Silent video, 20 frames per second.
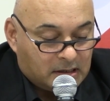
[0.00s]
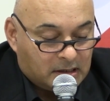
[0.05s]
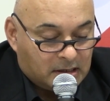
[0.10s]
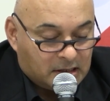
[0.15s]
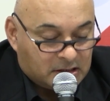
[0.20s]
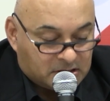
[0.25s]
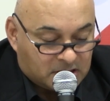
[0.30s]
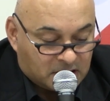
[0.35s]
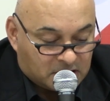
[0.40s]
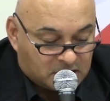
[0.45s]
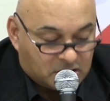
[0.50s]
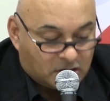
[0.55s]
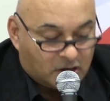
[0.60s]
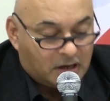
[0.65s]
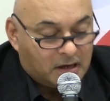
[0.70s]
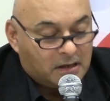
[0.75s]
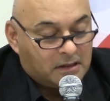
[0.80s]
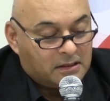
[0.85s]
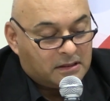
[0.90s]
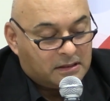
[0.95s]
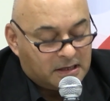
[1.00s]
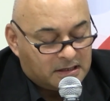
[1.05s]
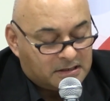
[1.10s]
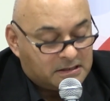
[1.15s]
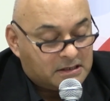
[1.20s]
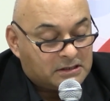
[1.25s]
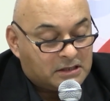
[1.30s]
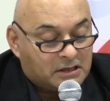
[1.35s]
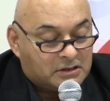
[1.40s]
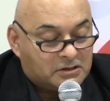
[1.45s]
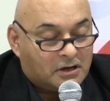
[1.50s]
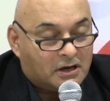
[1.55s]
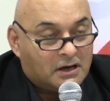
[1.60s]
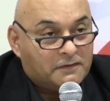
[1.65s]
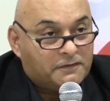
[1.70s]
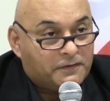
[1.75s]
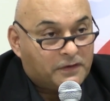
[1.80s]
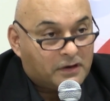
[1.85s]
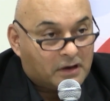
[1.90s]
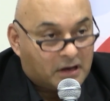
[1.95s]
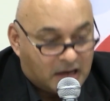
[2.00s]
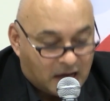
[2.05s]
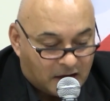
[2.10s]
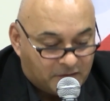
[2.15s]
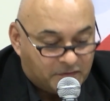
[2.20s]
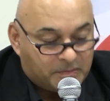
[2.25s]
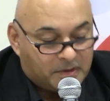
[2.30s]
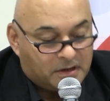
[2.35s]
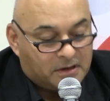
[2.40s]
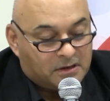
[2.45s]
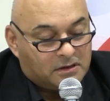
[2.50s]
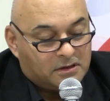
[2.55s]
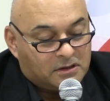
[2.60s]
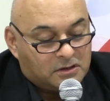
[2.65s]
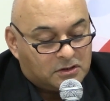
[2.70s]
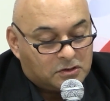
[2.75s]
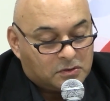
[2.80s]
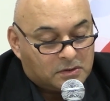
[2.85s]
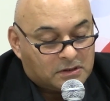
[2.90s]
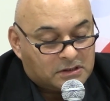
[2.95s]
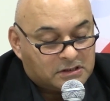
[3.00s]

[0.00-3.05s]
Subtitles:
This is the time for government to